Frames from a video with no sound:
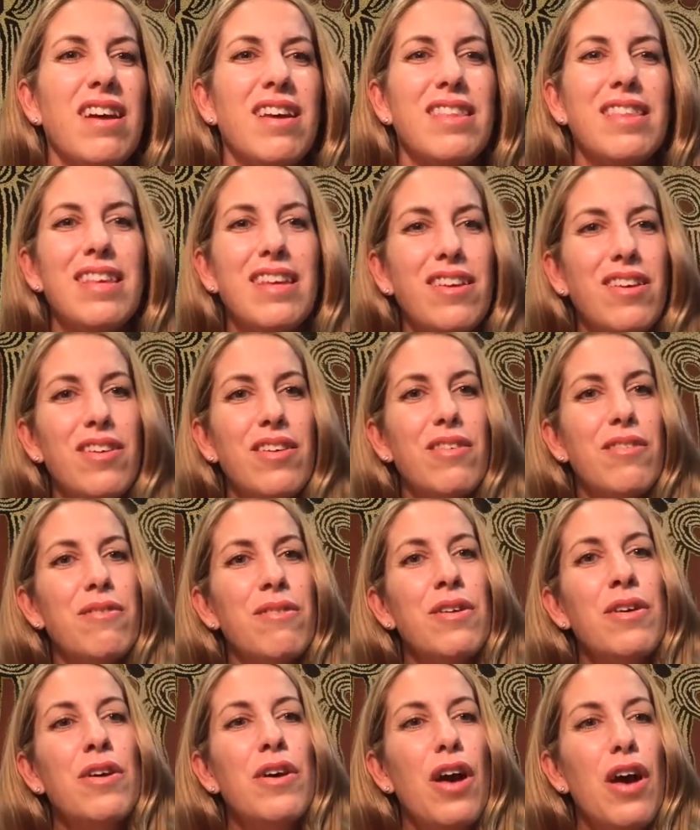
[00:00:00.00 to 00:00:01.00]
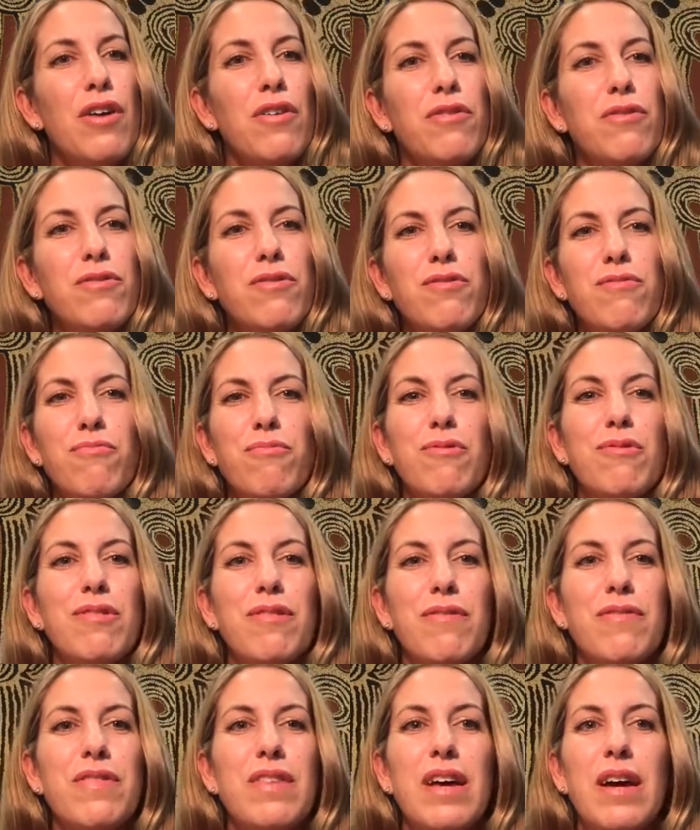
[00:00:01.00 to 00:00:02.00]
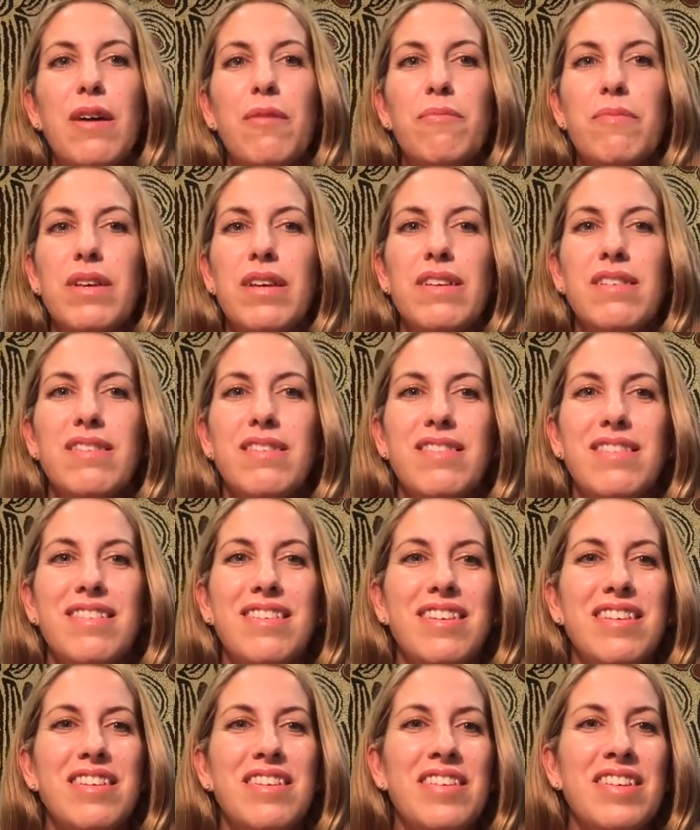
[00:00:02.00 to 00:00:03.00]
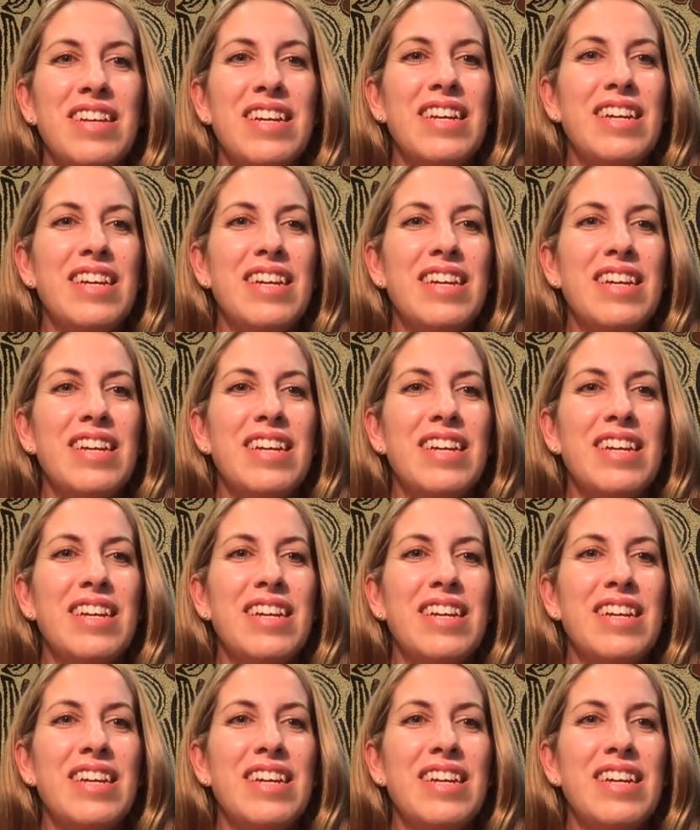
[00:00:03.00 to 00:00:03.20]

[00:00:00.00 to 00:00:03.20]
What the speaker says: I think a good rule of thumb is to,